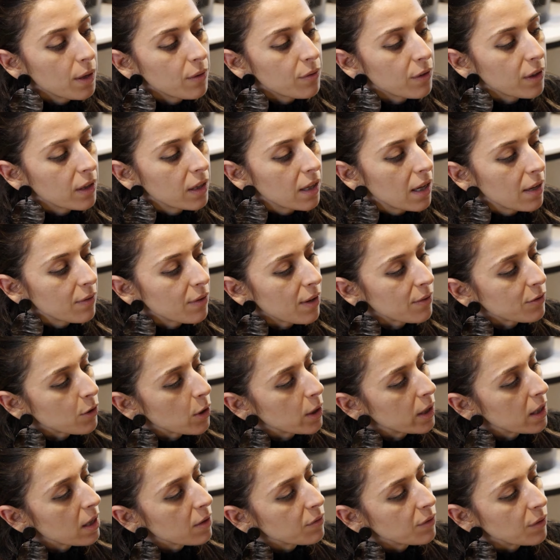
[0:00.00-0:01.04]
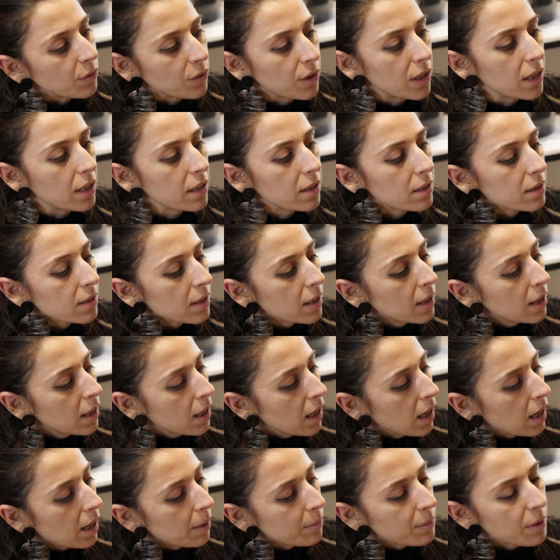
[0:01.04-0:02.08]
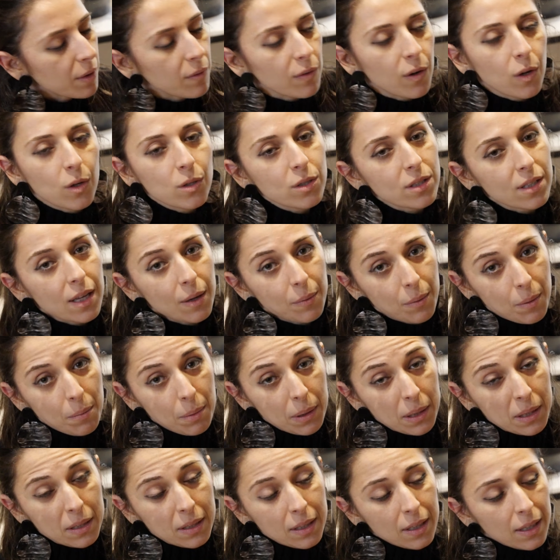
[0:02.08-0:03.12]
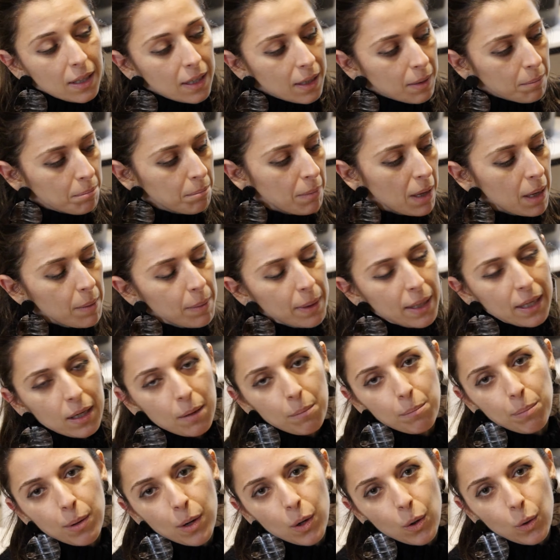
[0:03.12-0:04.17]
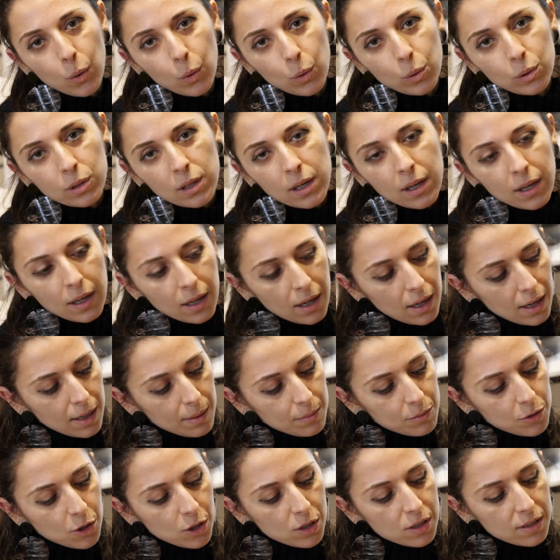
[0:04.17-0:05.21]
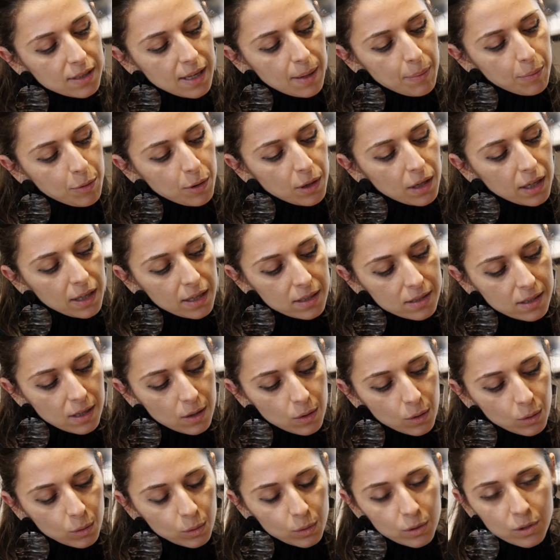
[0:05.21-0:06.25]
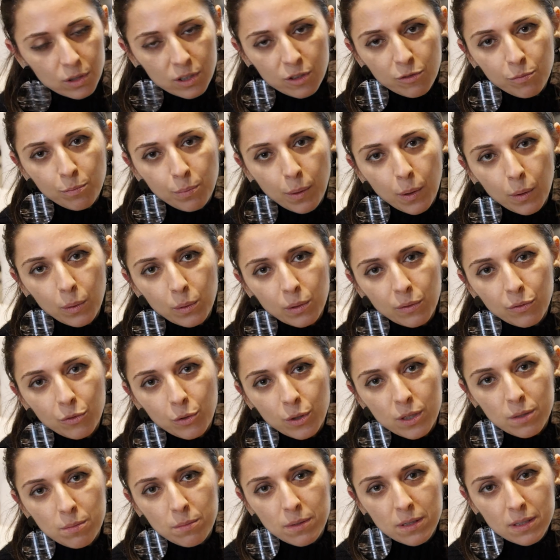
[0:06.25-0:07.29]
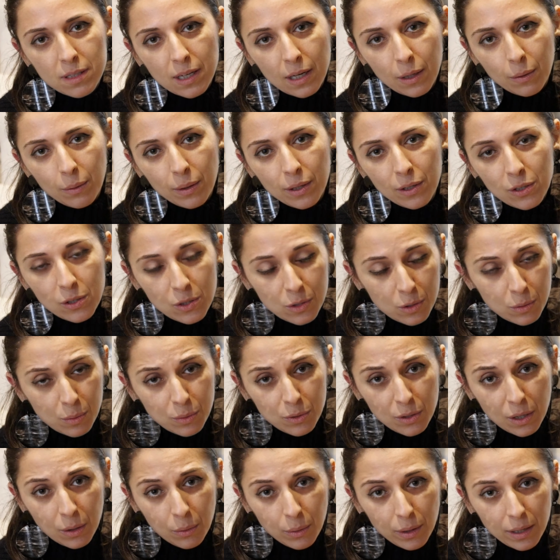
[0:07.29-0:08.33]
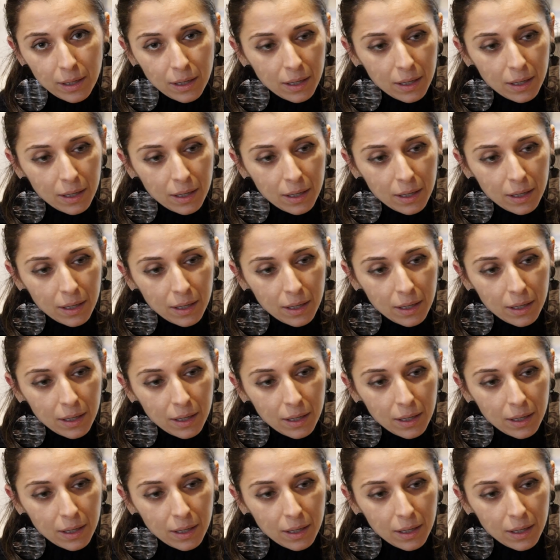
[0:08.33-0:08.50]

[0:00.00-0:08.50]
even if I've got enough of these that have lost their ribbon, maybe in a bowl, just separately as a whole sort of bowl of Christmas decorations, which I quite